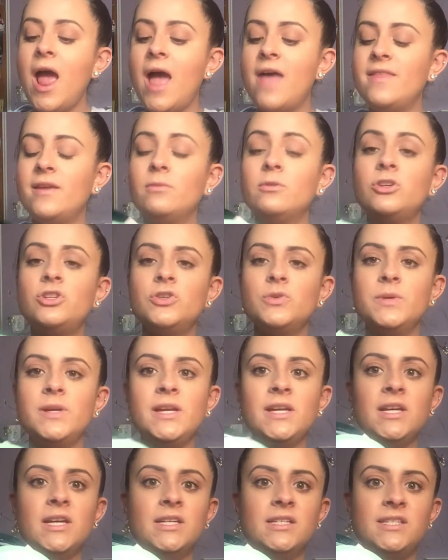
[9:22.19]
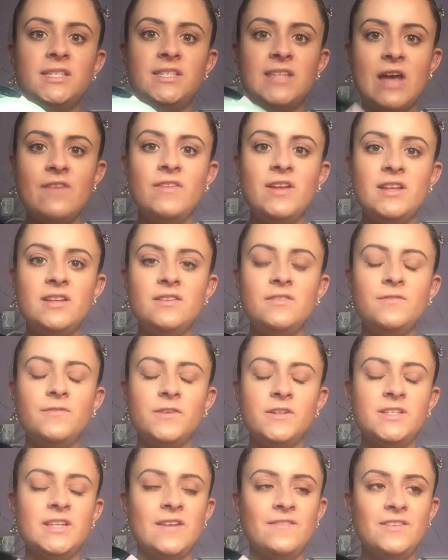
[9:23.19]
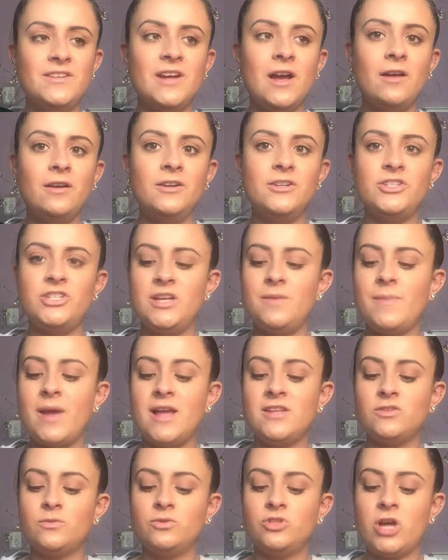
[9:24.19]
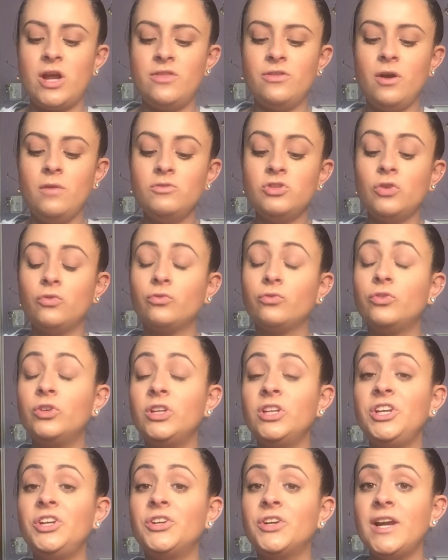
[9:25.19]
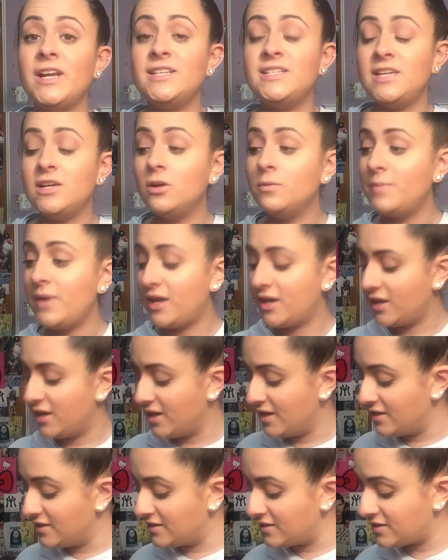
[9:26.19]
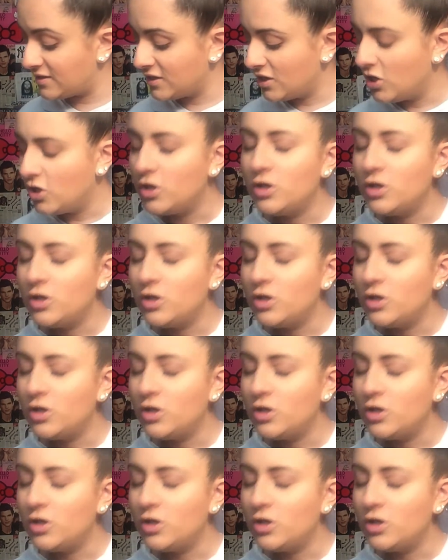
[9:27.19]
And they were doing a 7 for $7 sheet mask, which I thought was a really great deal because